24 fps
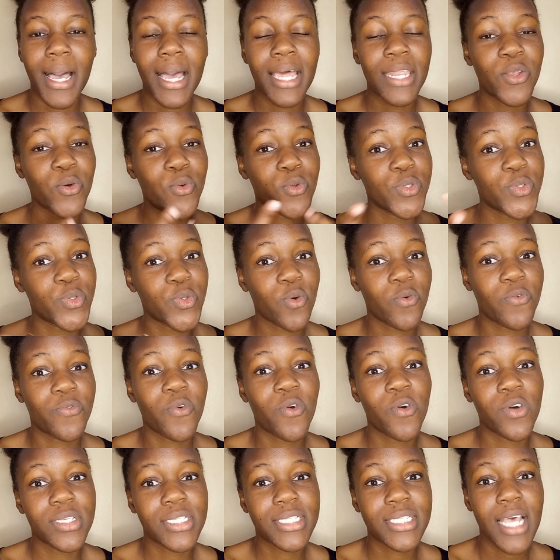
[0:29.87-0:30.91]
And also, of
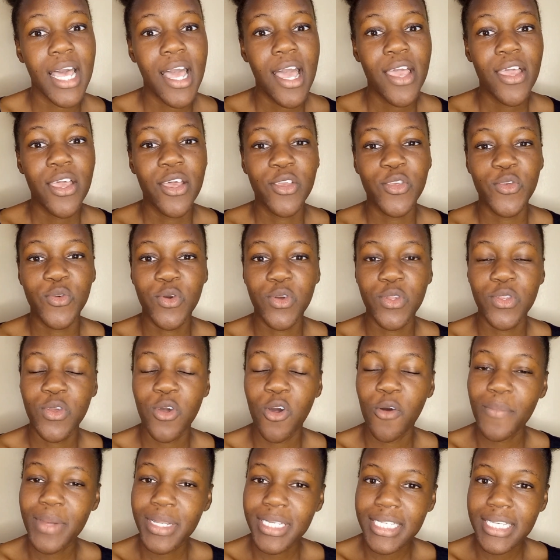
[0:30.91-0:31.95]
course, you could
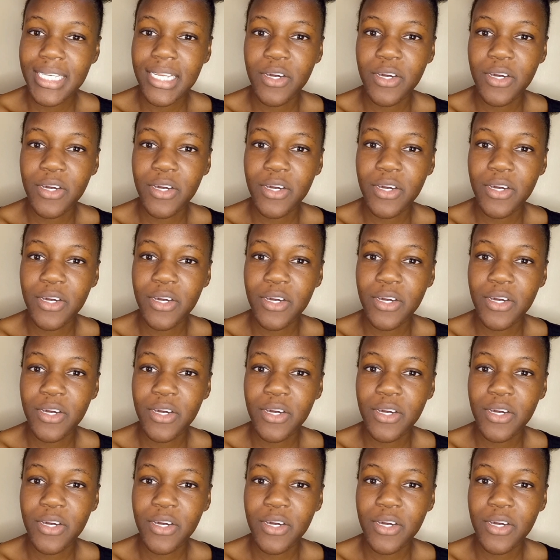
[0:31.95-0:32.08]
comment